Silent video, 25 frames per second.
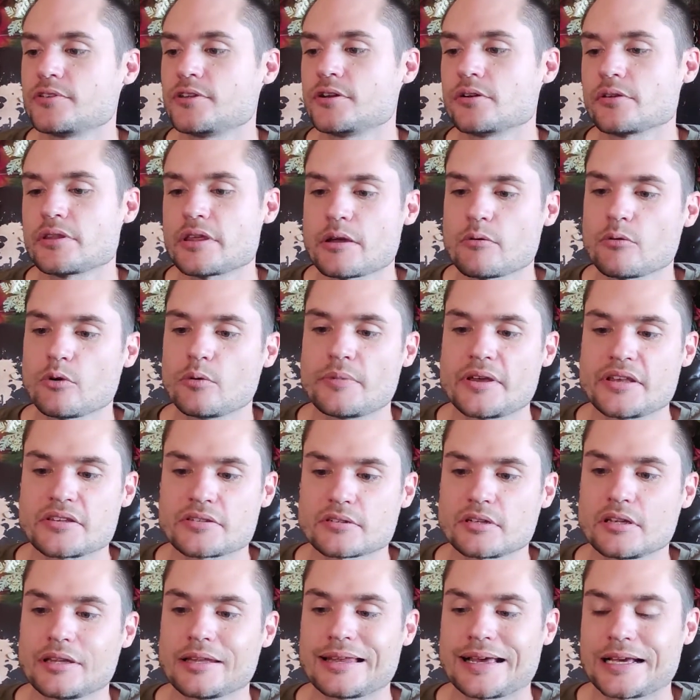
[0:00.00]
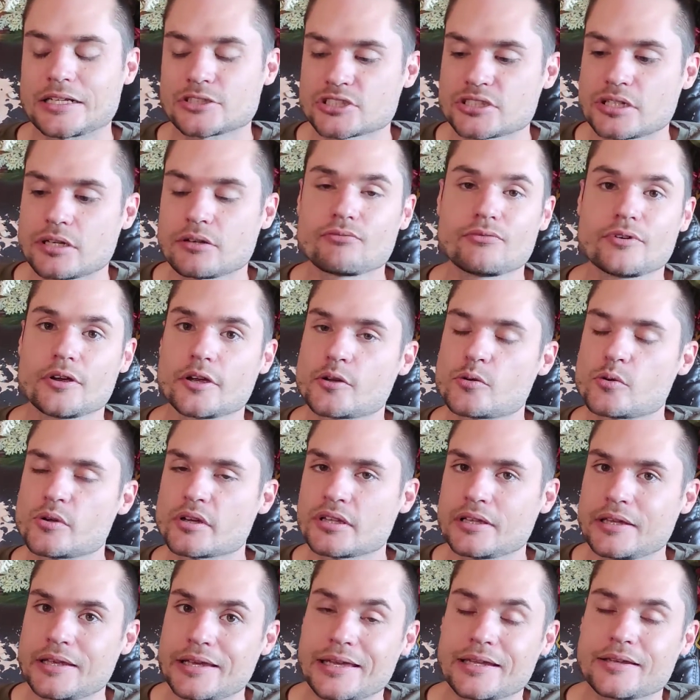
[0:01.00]
You know, they will basically lash out very
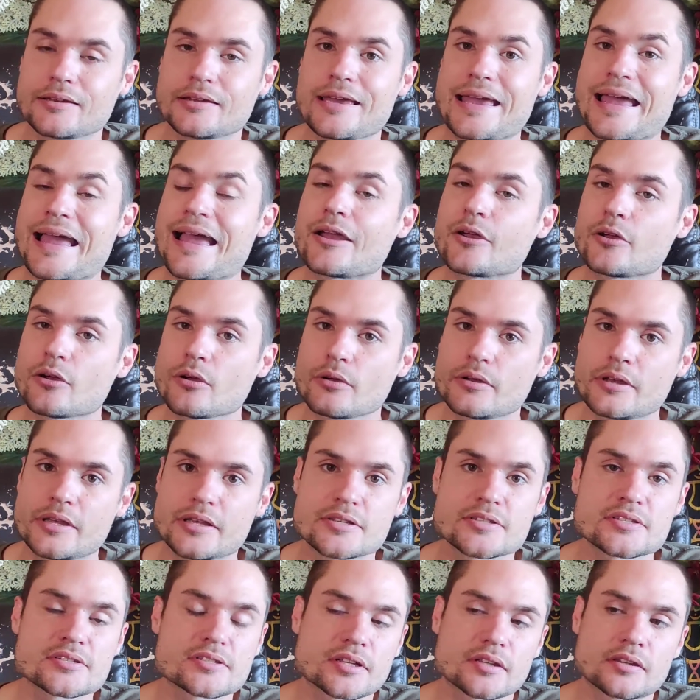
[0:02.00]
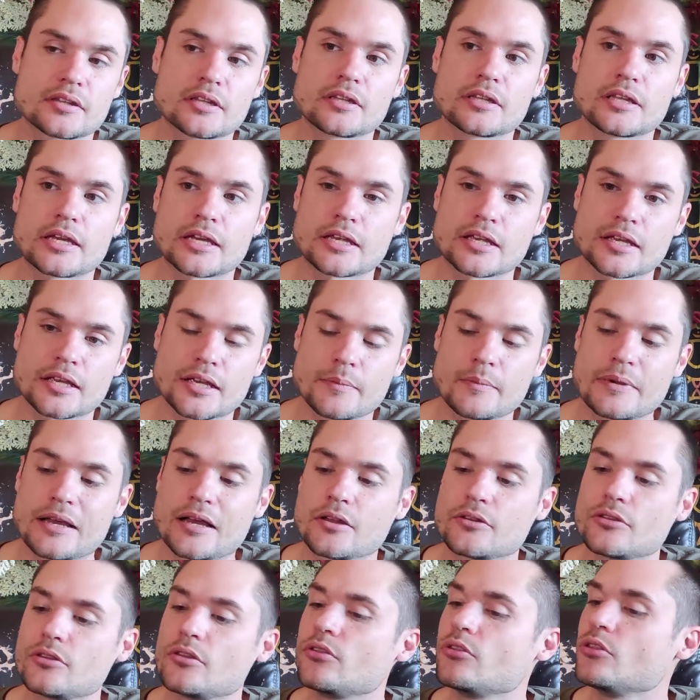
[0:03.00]
quickly, and anger is something that can come
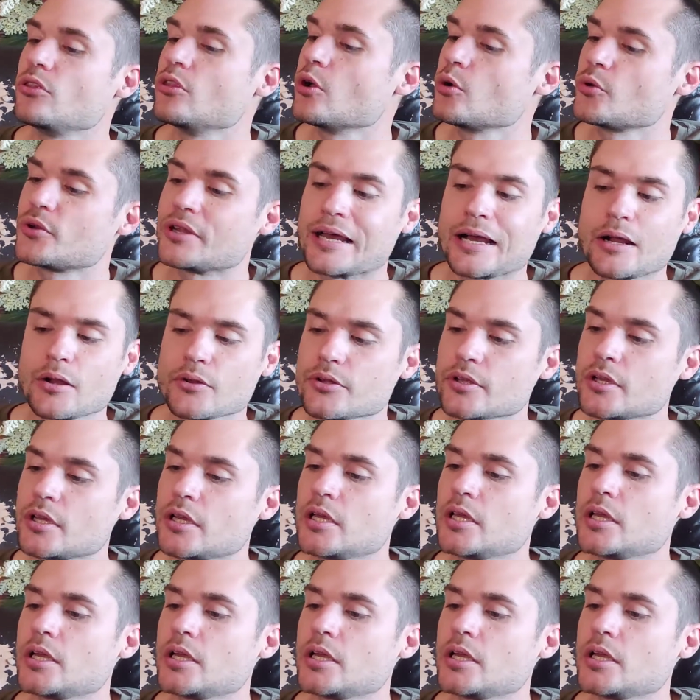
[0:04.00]
out, no doubt.